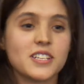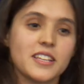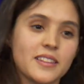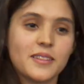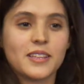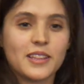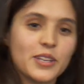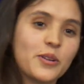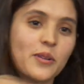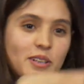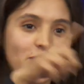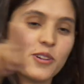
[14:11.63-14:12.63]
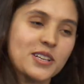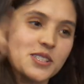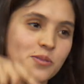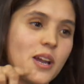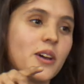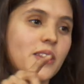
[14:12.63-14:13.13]
and the little one runs
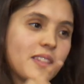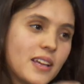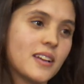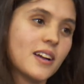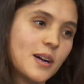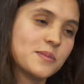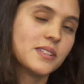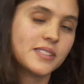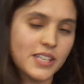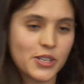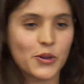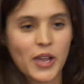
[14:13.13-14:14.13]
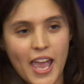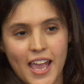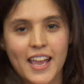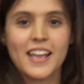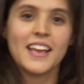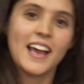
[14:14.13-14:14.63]
around and then comes and said,
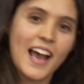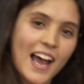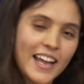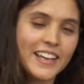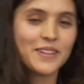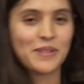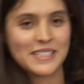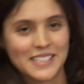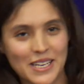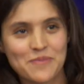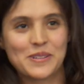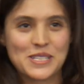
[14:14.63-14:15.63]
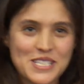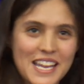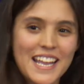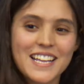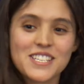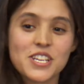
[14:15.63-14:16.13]
okay, I need my diaper
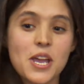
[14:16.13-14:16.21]
changed.